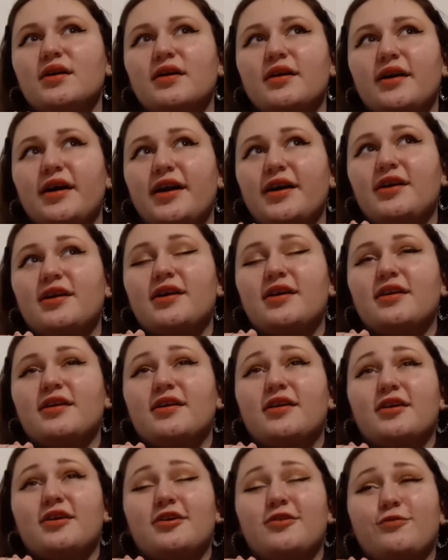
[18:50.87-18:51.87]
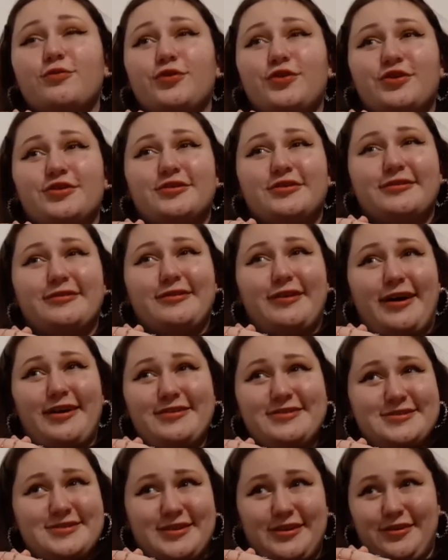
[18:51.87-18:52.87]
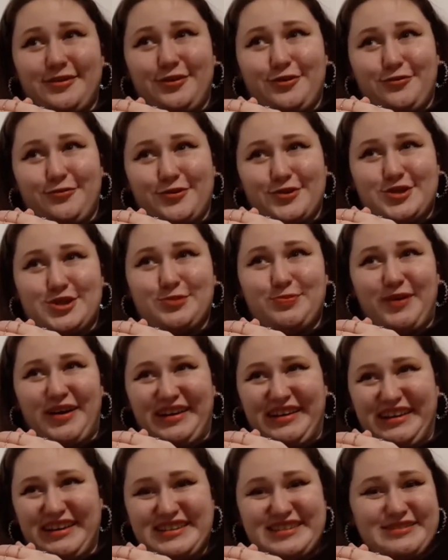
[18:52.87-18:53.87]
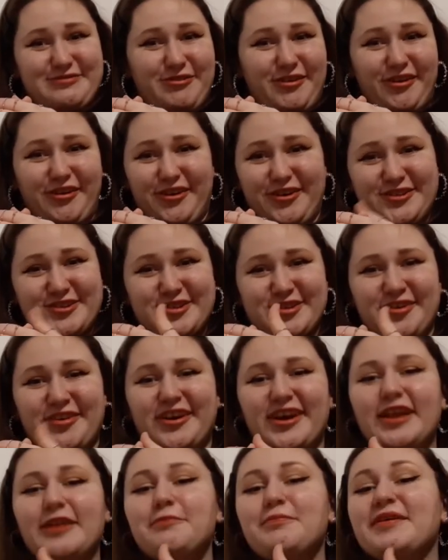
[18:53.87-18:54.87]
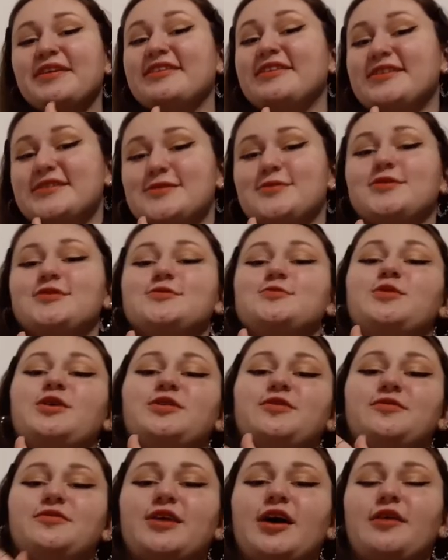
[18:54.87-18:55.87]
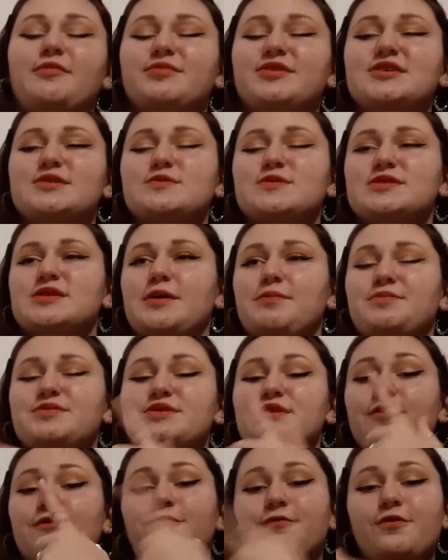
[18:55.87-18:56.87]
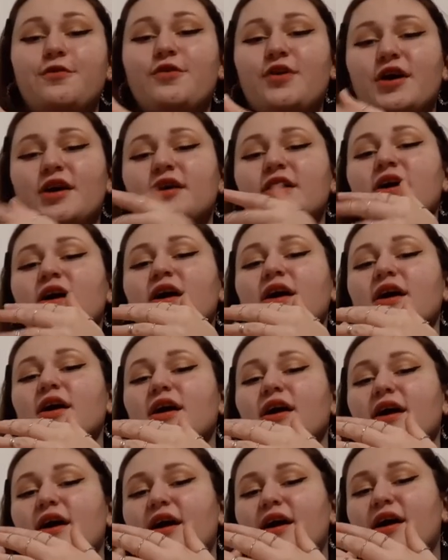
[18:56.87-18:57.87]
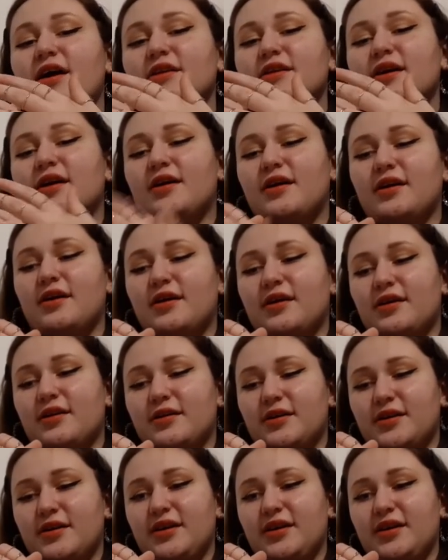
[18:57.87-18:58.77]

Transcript: I will not tell you which mangas were also in, but this was one of them. This was episode 4, and I've